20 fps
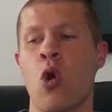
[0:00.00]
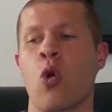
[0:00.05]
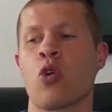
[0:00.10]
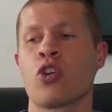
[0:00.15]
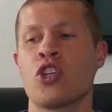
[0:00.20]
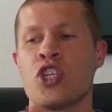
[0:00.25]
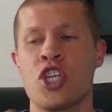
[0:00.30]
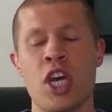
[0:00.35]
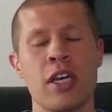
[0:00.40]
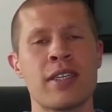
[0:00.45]

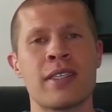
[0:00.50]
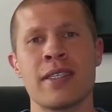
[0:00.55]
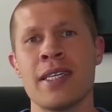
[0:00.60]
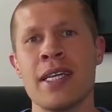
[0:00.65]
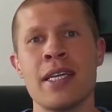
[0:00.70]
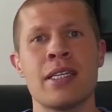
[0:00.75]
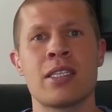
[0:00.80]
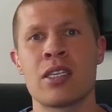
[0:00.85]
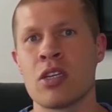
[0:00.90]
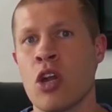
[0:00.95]
or just
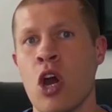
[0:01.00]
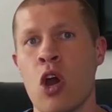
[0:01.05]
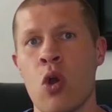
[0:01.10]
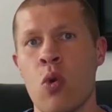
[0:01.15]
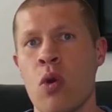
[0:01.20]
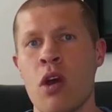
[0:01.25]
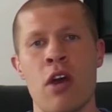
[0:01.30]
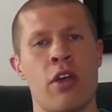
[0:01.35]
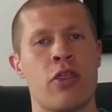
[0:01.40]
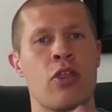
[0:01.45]
need to
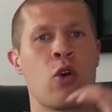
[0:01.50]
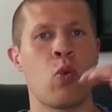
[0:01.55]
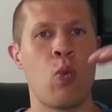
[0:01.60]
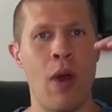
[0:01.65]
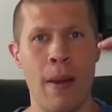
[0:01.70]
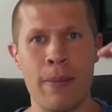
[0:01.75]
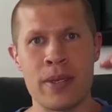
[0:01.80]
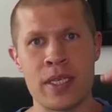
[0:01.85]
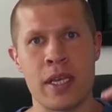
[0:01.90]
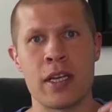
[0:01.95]
know the
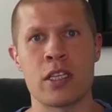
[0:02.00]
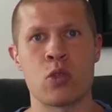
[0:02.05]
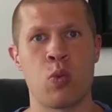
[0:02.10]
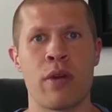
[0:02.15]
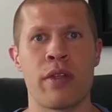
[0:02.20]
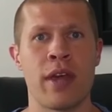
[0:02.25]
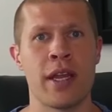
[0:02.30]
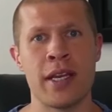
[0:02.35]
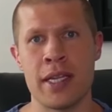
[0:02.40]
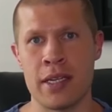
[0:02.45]
websites
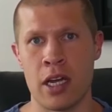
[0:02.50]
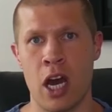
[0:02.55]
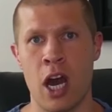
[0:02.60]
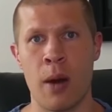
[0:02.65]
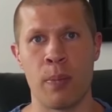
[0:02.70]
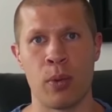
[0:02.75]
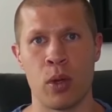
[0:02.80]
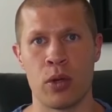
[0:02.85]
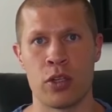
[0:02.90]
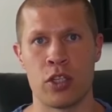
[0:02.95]
where they need to
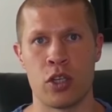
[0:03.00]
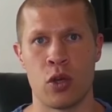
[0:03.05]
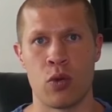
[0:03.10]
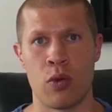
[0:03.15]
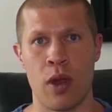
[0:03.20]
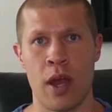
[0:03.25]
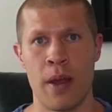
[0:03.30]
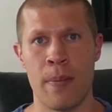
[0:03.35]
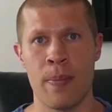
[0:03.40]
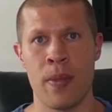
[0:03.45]
upload to,
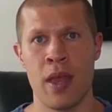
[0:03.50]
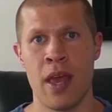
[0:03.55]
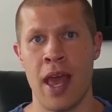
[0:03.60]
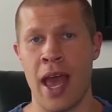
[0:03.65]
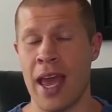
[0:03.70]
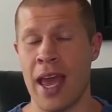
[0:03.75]
right?